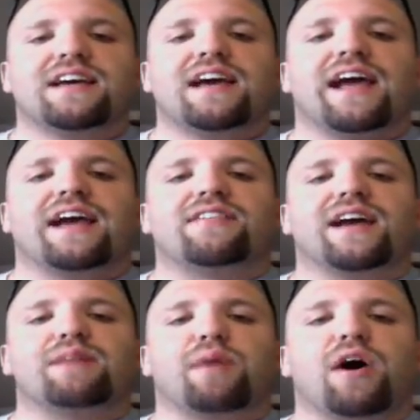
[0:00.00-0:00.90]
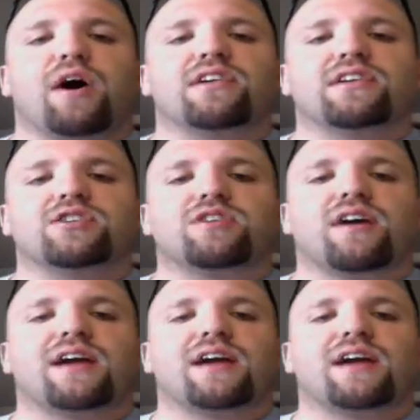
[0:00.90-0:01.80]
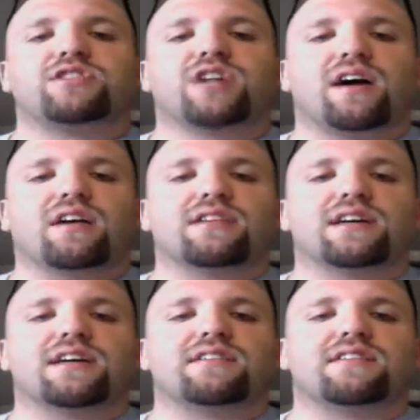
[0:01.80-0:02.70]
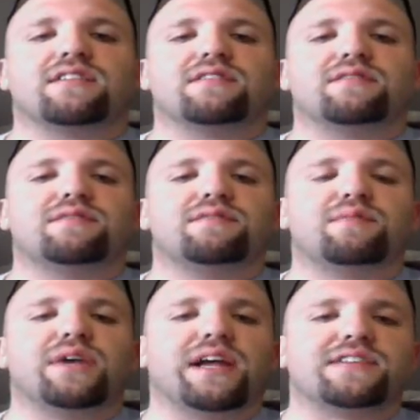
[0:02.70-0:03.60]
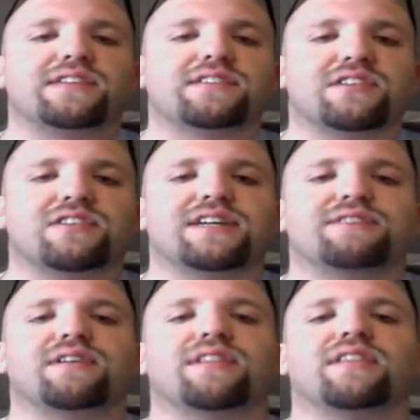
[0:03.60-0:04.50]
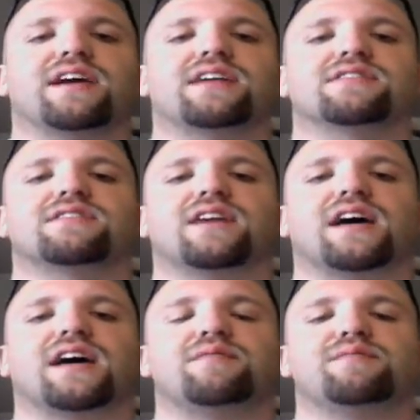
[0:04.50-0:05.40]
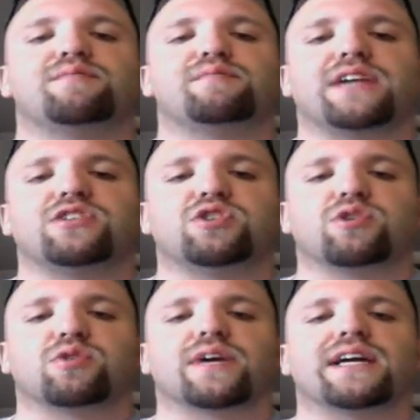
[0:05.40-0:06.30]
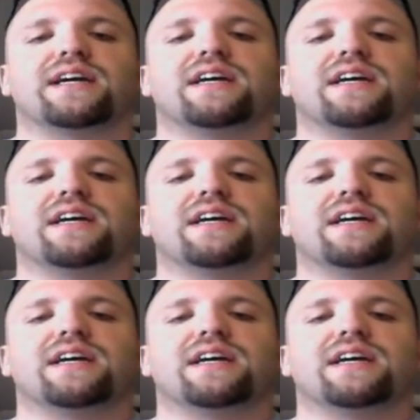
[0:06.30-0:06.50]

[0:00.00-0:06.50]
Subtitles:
and they barter and trade with chocolate and many and sundry different things, made jewelry,